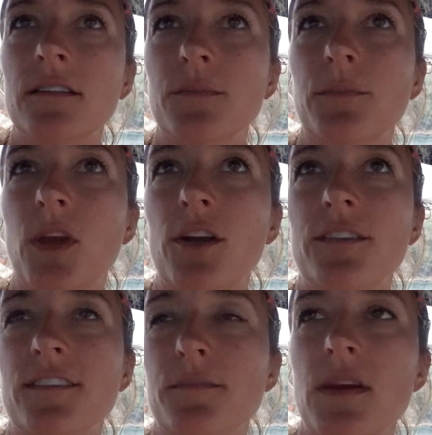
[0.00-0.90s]
Some
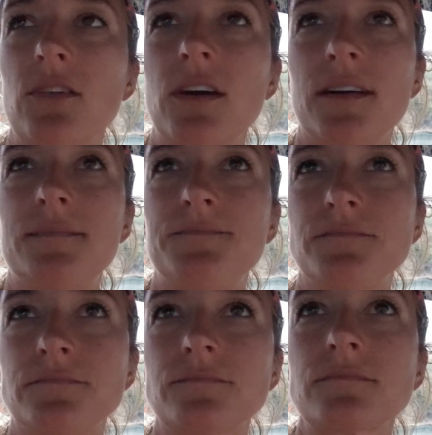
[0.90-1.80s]
cartons of milk.
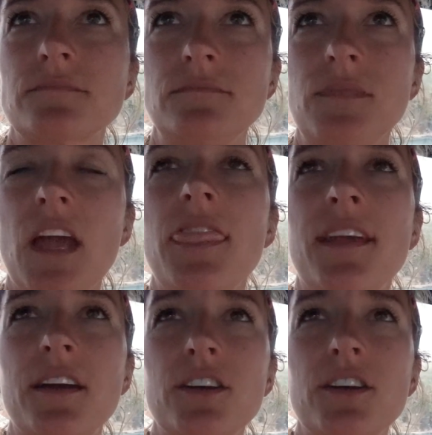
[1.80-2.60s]
Thank